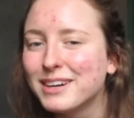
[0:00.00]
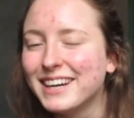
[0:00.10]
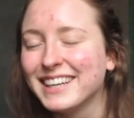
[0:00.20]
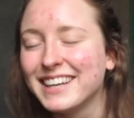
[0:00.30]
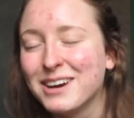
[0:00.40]

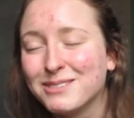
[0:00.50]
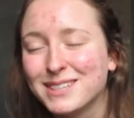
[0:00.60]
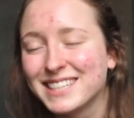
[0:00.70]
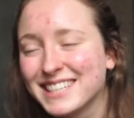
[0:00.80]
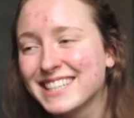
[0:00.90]
And I
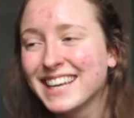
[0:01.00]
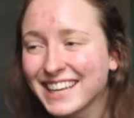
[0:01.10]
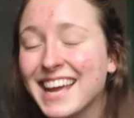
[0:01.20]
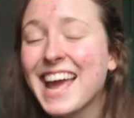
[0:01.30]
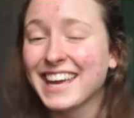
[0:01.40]
was just
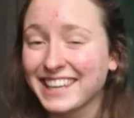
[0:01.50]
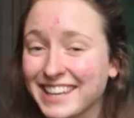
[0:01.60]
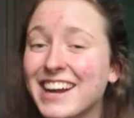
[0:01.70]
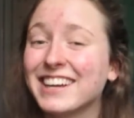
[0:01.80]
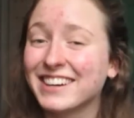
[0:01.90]
like,
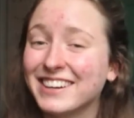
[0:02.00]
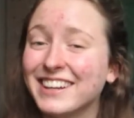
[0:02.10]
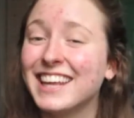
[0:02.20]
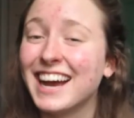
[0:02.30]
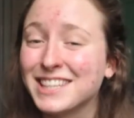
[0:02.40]
yeah, girl,
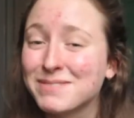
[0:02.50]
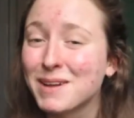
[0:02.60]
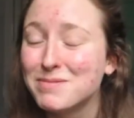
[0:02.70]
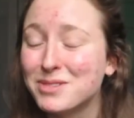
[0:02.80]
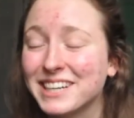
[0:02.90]
that's
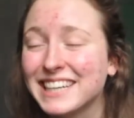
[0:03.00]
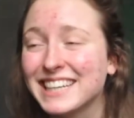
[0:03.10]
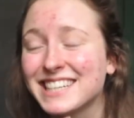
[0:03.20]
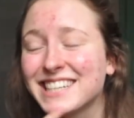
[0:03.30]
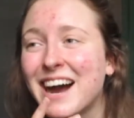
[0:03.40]
my
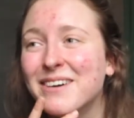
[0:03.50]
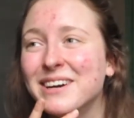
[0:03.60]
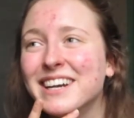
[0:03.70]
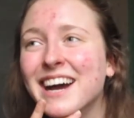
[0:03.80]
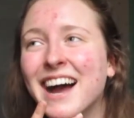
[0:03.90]
morning
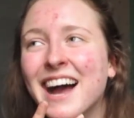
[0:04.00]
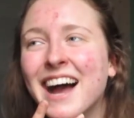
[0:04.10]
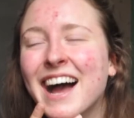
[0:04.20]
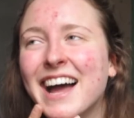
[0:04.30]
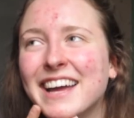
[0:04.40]
shower.
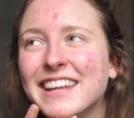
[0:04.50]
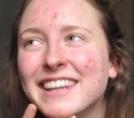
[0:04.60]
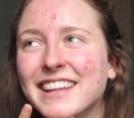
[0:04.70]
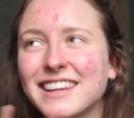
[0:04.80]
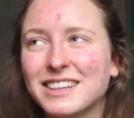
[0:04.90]

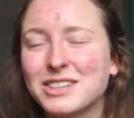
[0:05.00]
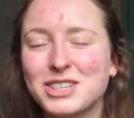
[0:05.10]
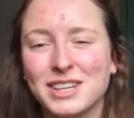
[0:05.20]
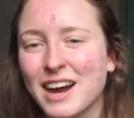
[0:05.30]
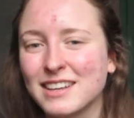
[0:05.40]
And later
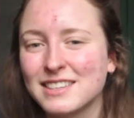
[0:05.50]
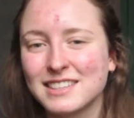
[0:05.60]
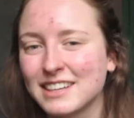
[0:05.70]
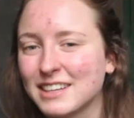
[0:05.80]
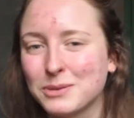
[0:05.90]
she asked,
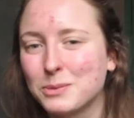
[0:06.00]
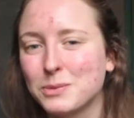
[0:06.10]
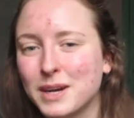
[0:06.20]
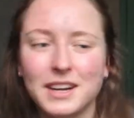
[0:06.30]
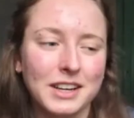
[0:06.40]
like,
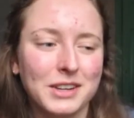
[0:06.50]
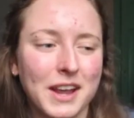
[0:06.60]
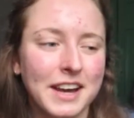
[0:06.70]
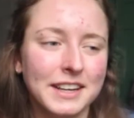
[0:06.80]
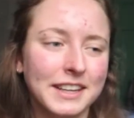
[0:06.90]
where are you
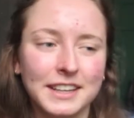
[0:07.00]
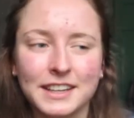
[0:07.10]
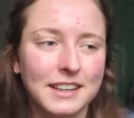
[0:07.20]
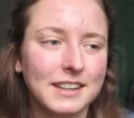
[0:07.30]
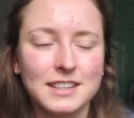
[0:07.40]

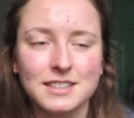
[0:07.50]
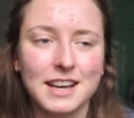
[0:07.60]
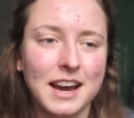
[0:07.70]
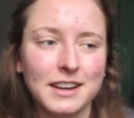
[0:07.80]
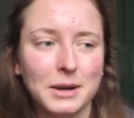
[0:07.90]
heading? And I
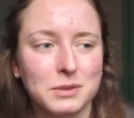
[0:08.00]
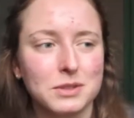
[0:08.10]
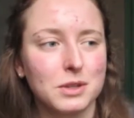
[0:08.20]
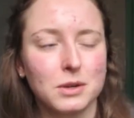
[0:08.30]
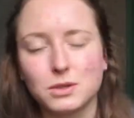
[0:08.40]
said, I want
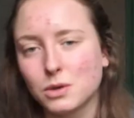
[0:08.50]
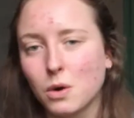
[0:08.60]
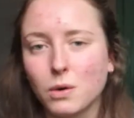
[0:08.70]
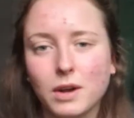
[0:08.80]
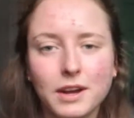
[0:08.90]
to go to
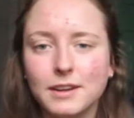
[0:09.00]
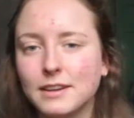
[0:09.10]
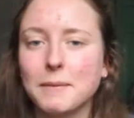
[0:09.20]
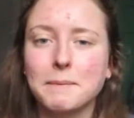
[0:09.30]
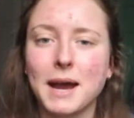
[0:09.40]
Kolka and
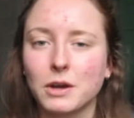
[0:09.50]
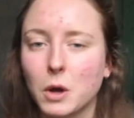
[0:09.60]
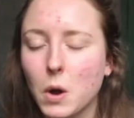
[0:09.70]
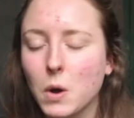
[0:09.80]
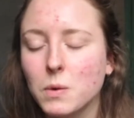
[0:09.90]
then back
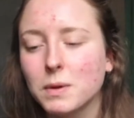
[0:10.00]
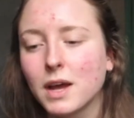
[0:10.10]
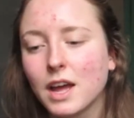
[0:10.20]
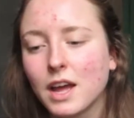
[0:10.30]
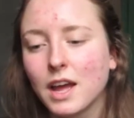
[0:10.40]
home.
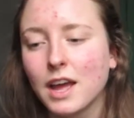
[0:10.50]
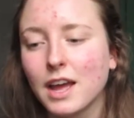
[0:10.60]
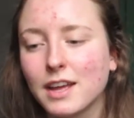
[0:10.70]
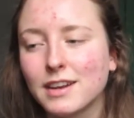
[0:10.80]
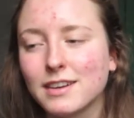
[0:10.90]

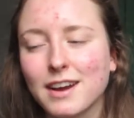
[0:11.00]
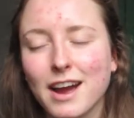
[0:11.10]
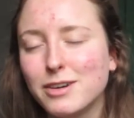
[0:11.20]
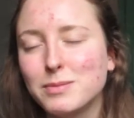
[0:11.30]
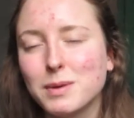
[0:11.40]
And
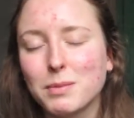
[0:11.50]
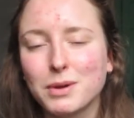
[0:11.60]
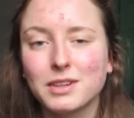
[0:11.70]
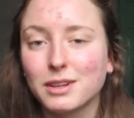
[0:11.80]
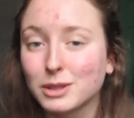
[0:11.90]
I
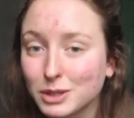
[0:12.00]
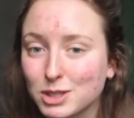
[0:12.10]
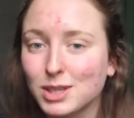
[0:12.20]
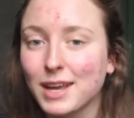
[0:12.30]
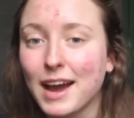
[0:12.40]
remember the look
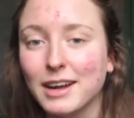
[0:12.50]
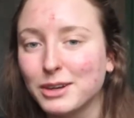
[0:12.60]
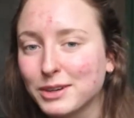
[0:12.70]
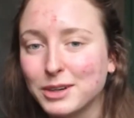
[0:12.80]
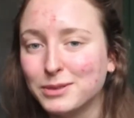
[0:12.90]
she had
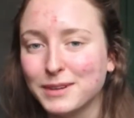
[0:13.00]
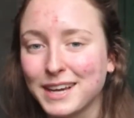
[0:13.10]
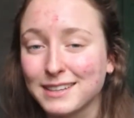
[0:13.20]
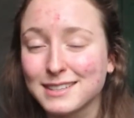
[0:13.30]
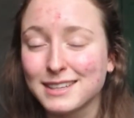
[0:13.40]
on her
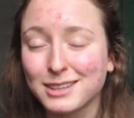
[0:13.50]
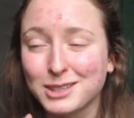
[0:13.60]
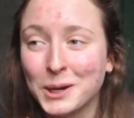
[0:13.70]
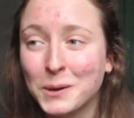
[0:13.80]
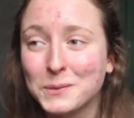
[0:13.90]
face, like,
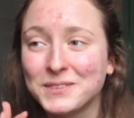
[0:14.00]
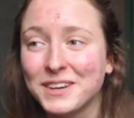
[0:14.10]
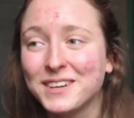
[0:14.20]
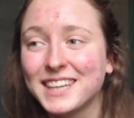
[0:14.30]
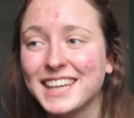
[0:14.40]
so
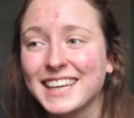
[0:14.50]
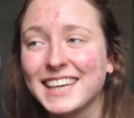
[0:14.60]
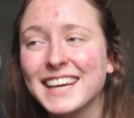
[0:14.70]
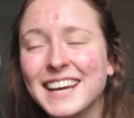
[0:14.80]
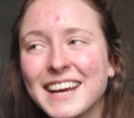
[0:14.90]

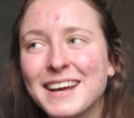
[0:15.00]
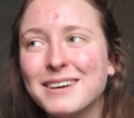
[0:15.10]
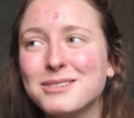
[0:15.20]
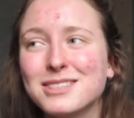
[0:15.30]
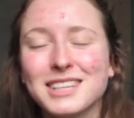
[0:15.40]
vividly.
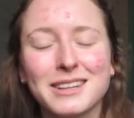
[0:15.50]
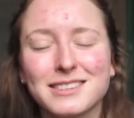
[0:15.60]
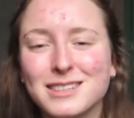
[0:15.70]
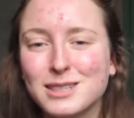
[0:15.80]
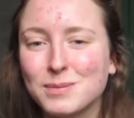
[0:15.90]
It was
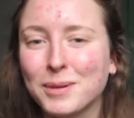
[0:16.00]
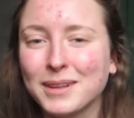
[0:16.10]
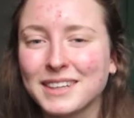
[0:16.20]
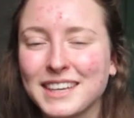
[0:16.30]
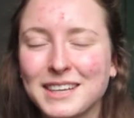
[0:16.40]
like
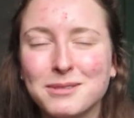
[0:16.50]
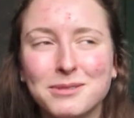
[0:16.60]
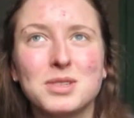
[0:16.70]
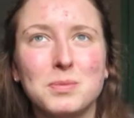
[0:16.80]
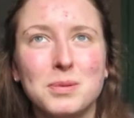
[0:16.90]
disbelief,
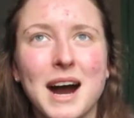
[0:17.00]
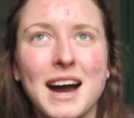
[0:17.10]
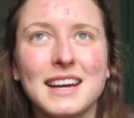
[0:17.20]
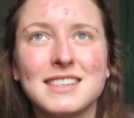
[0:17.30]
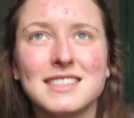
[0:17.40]

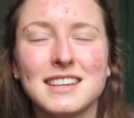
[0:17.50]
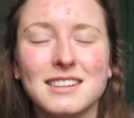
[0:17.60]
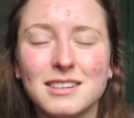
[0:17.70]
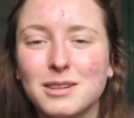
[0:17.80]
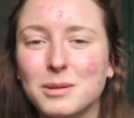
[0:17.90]
surprise, and a
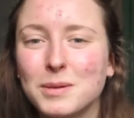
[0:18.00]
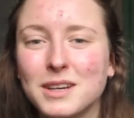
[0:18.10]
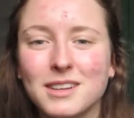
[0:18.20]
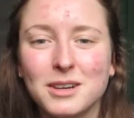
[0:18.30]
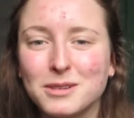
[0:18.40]
little
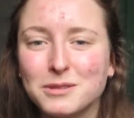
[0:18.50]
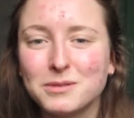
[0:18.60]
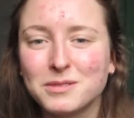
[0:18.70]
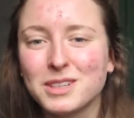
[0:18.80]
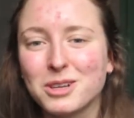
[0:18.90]
bit of,
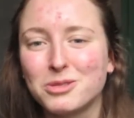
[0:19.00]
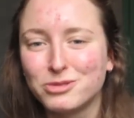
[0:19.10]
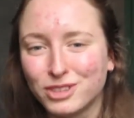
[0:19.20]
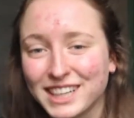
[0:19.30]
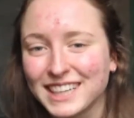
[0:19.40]
you're
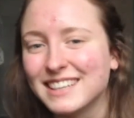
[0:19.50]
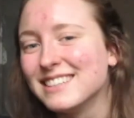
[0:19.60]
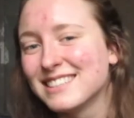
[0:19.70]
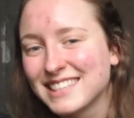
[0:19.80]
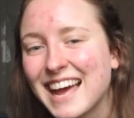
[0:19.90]
fucking
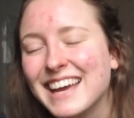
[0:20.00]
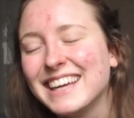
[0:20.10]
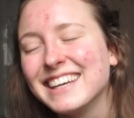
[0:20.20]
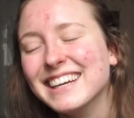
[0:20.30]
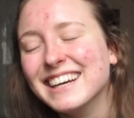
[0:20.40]

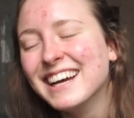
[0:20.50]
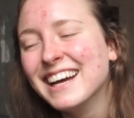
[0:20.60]
insane.